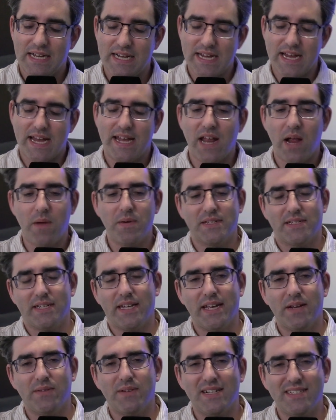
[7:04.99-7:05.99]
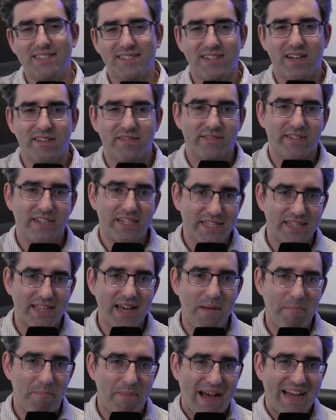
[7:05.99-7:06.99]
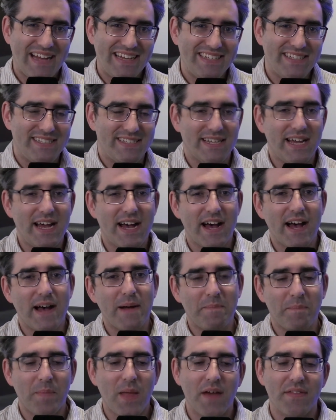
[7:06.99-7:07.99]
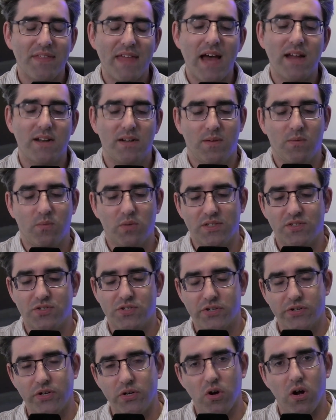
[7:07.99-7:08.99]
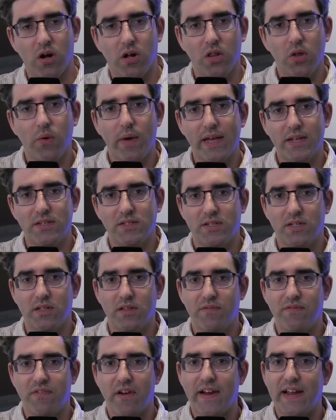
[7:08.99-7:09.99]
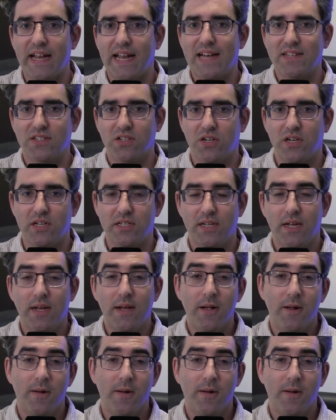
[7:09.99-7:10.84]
And I was like, well, it's not really that bad. And that was true all the way until the very last cut.